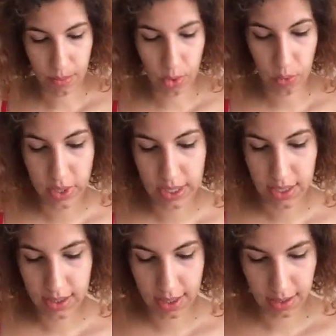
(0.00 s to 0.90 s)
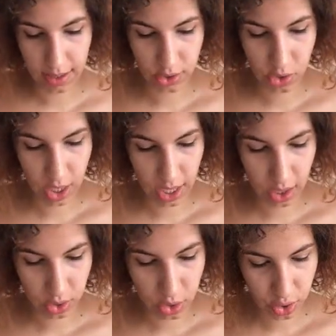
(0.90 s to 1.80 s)
or resisting this
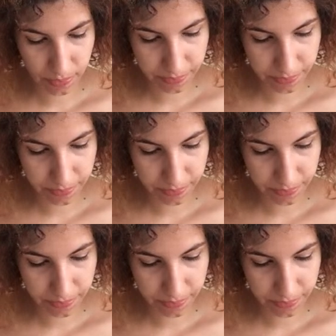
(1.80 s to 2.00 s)
change.